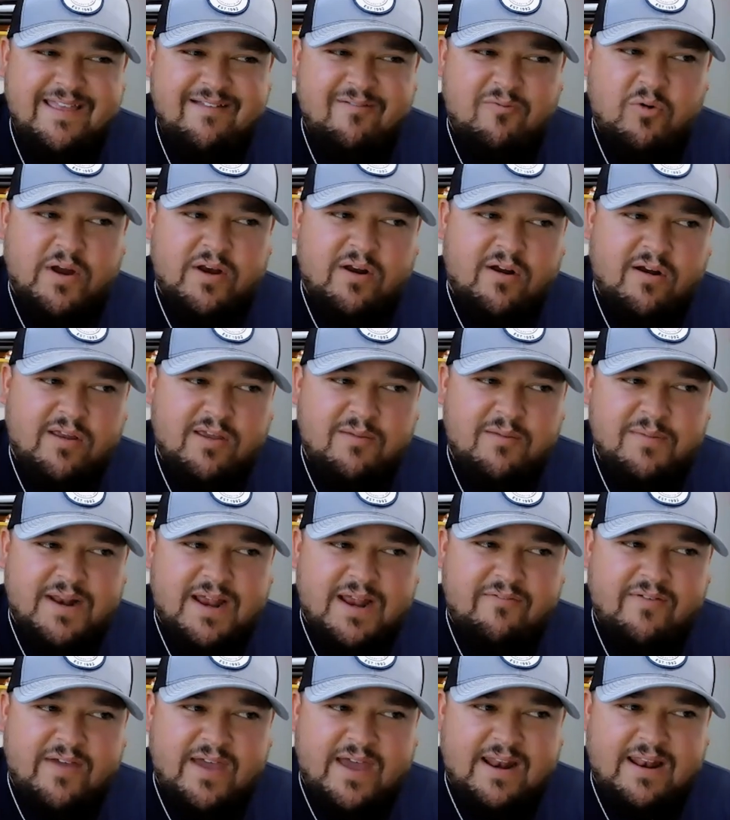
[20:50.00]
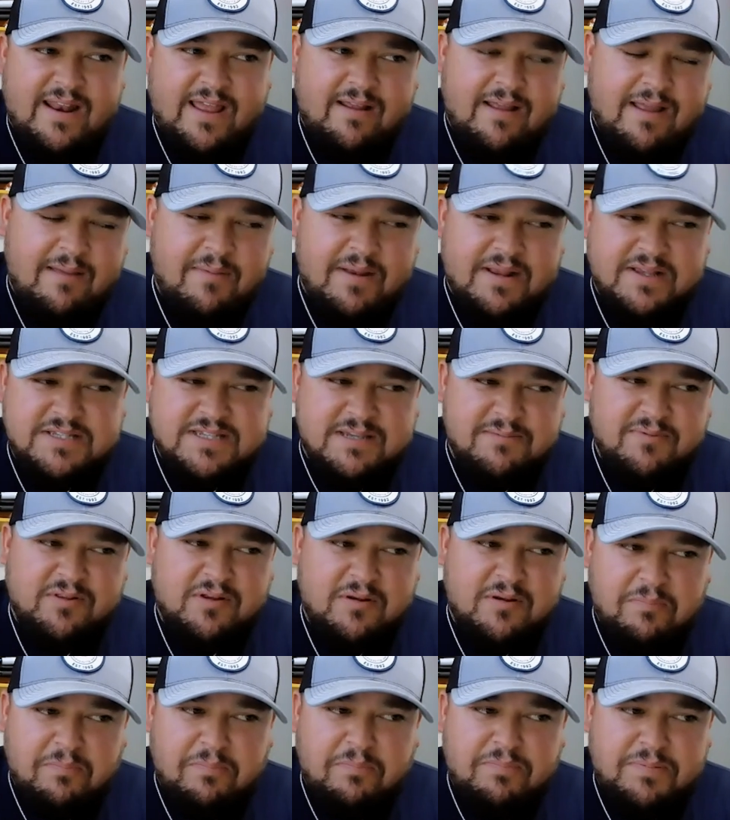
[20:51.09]
one argument I've had, like, I mean, a
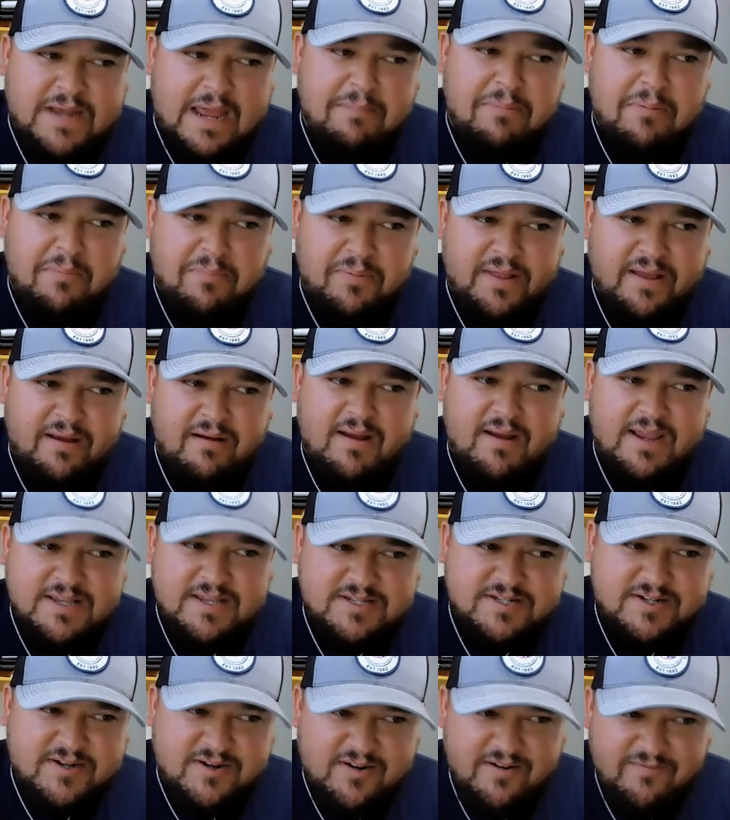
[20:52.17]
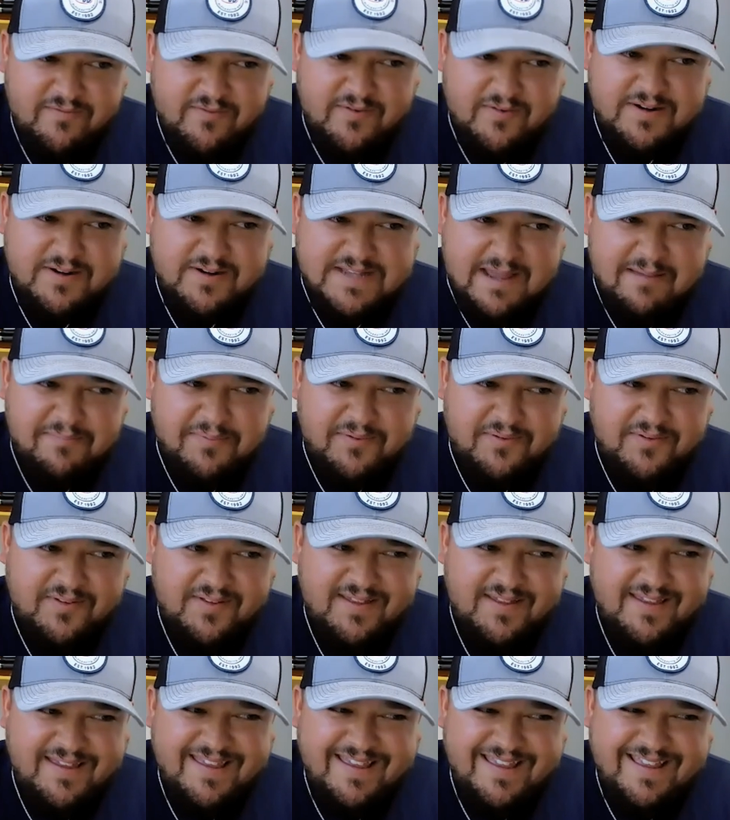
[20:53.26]
similar type of player, Isner, for example,
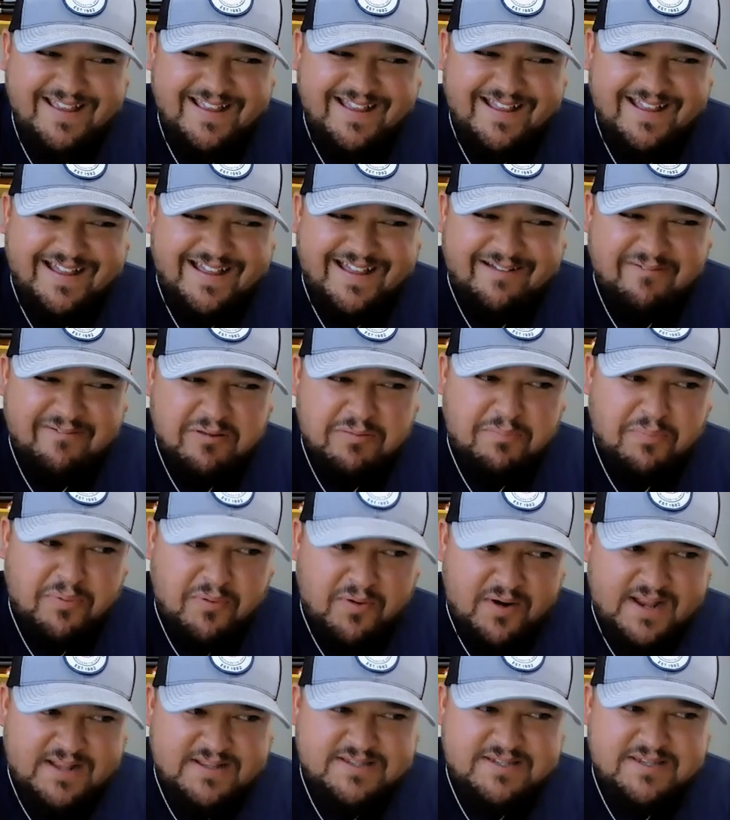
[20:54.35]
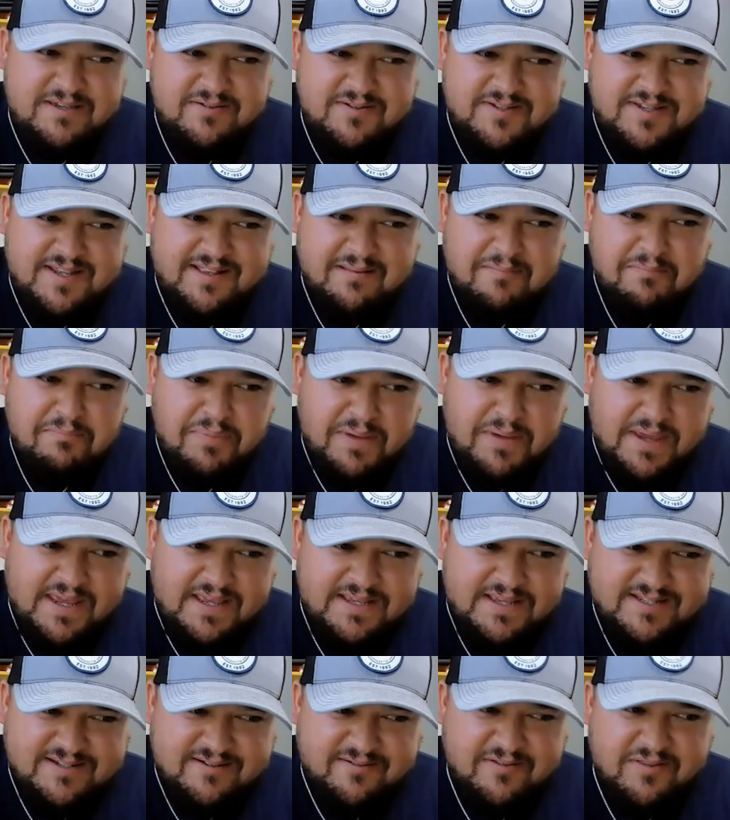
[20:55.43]
with Prince using the
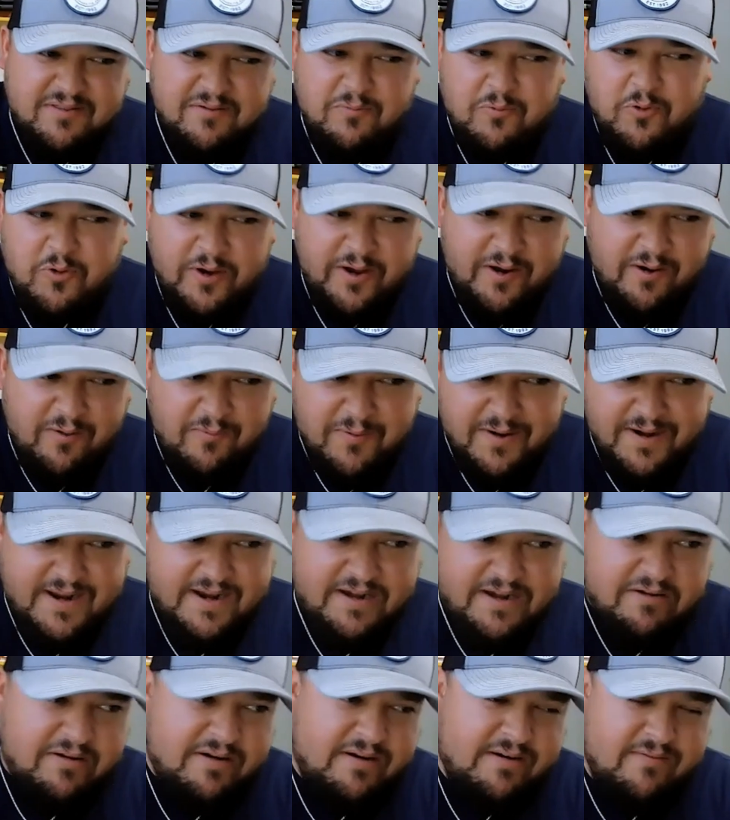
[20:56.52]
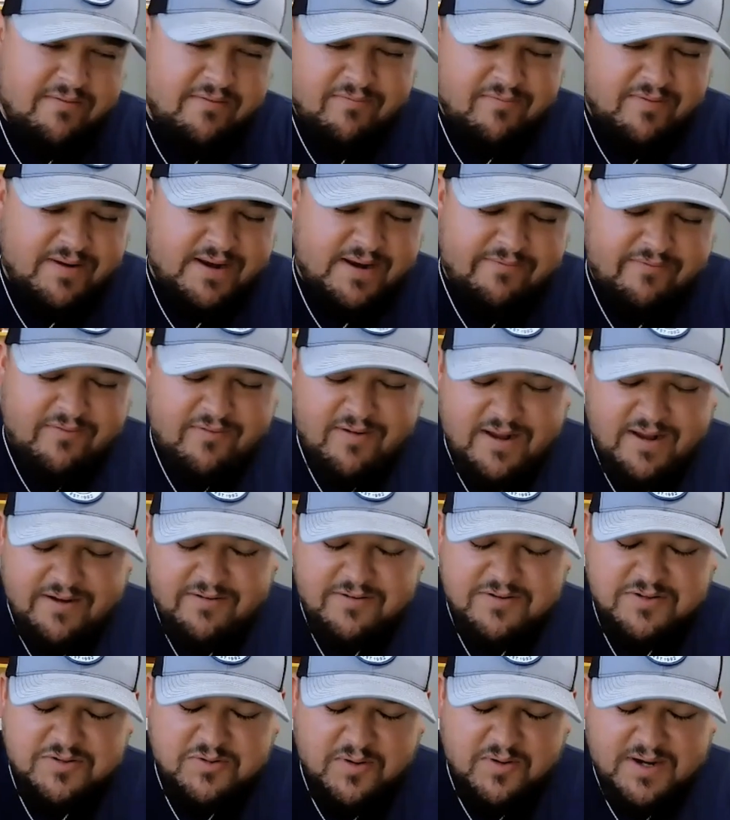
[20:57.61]
Beast or the Warrior 100, whatever
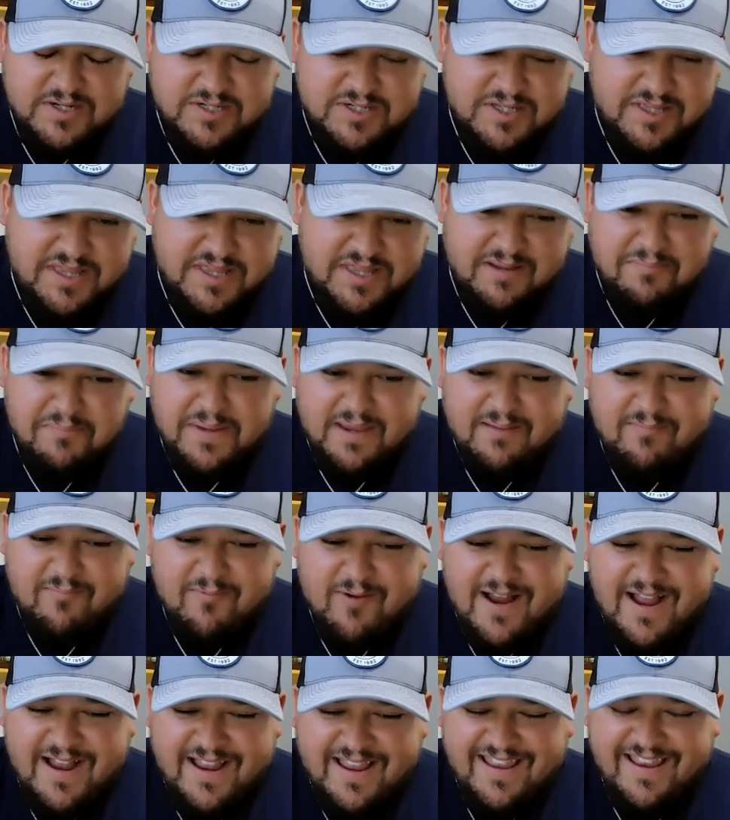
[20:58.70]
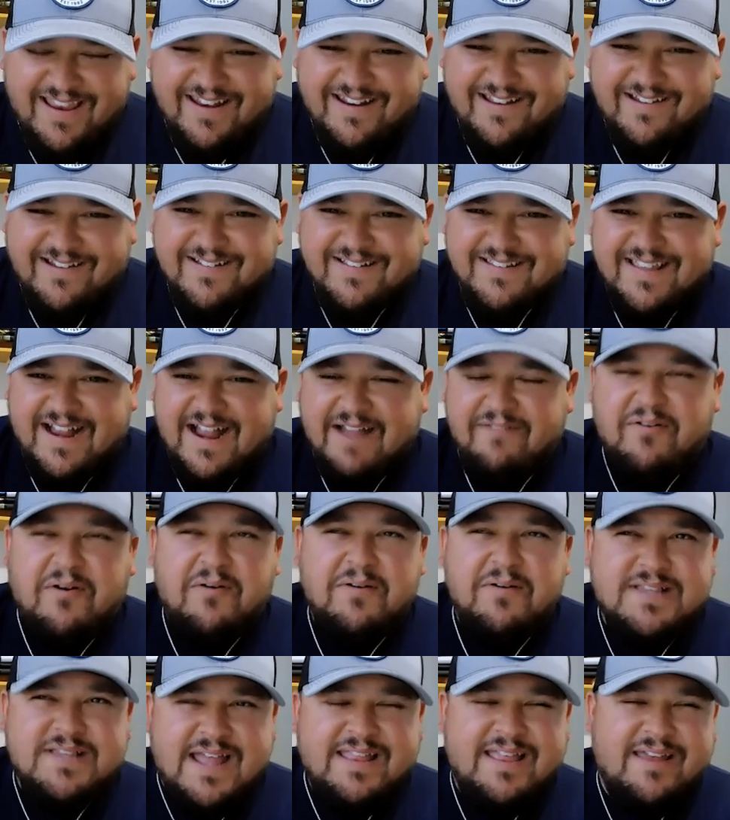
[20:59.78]
100 square inch thick beam racket, you know, it's like, I've
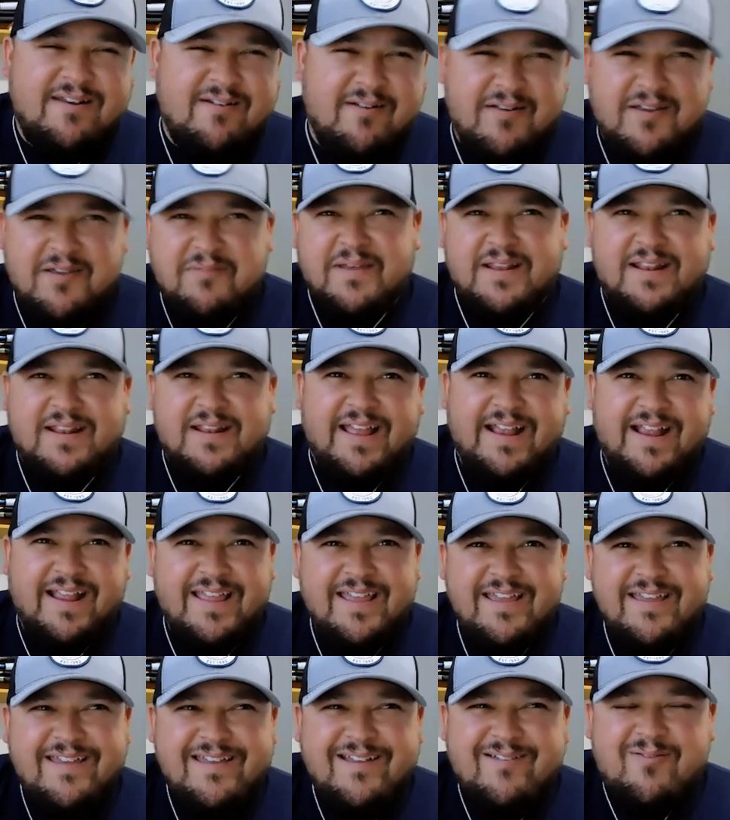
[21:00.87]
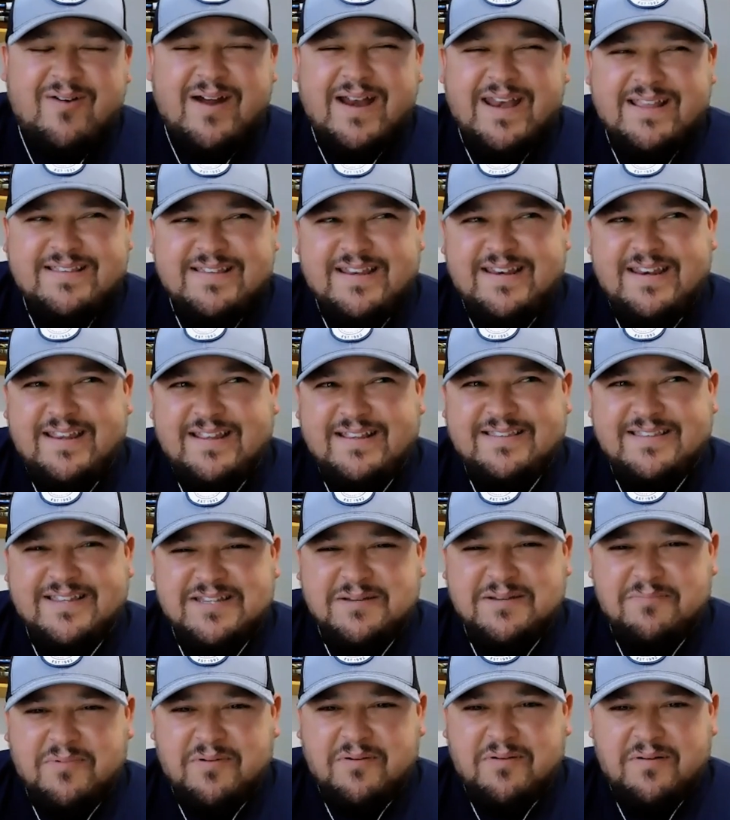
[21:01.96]
always had that argument, like, why does he need
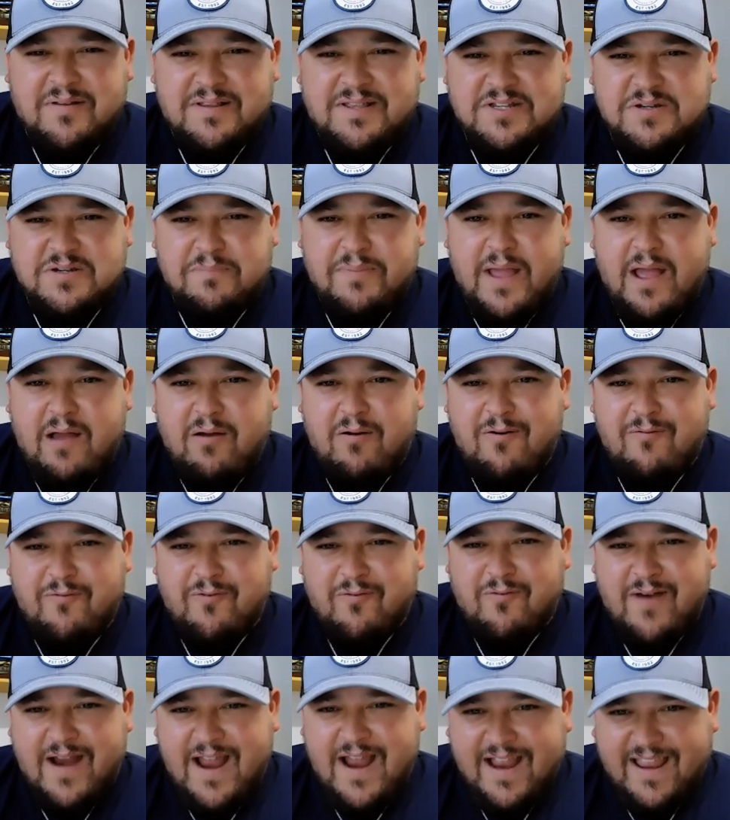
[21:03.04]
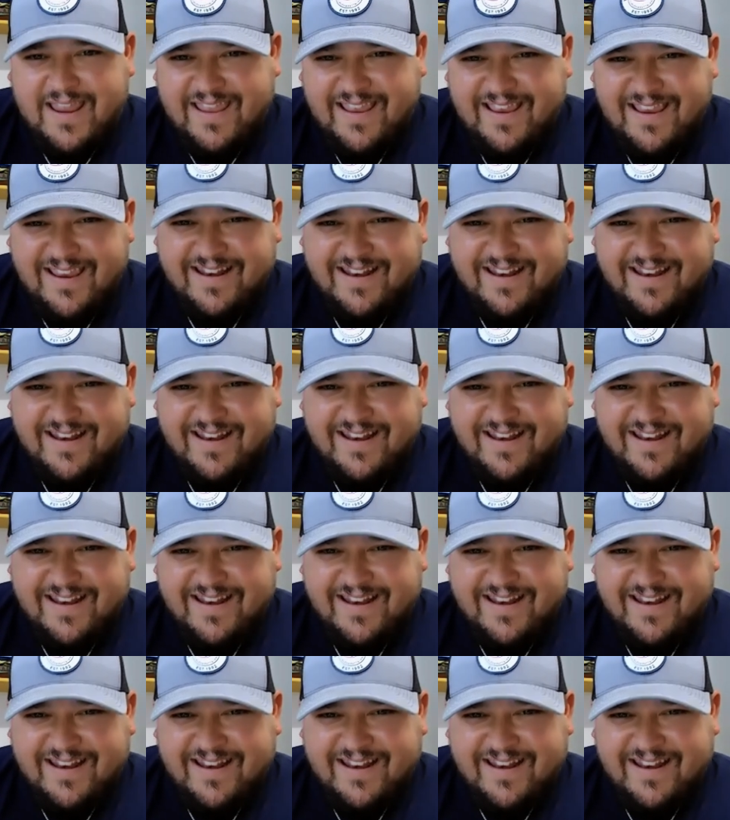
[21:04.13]
such a powerful racket, you